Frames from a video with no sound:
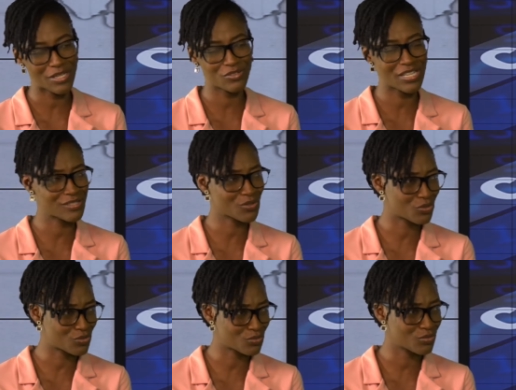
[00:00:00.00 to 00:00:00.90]
I know there's
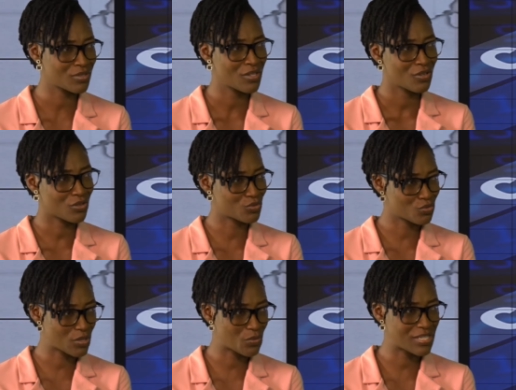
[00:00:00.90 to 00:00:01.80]
Odun,
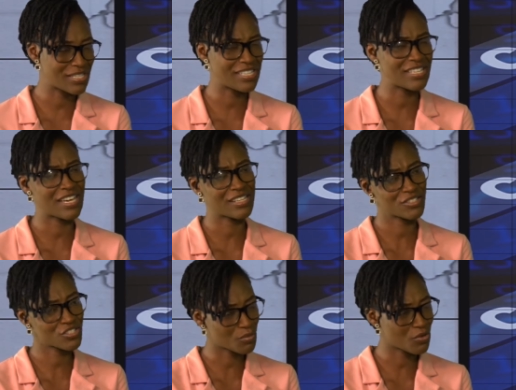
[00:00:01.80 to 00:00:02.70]
Odueweni, and
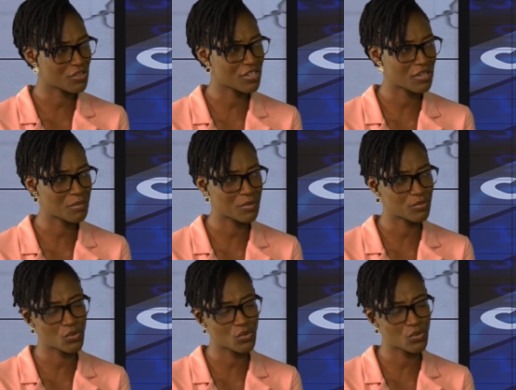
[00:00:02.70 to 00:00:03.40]
some other people.